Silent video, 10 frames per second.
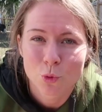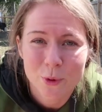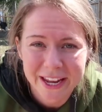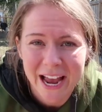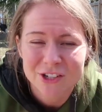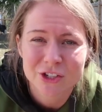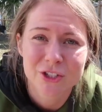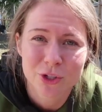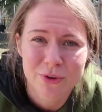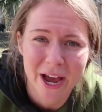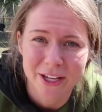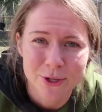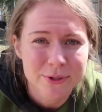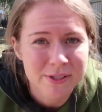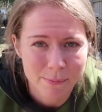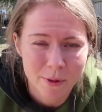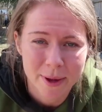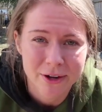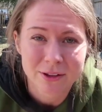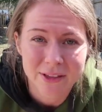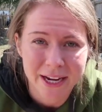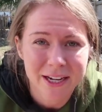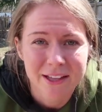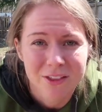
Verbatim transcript: So we actually do not use supplemental light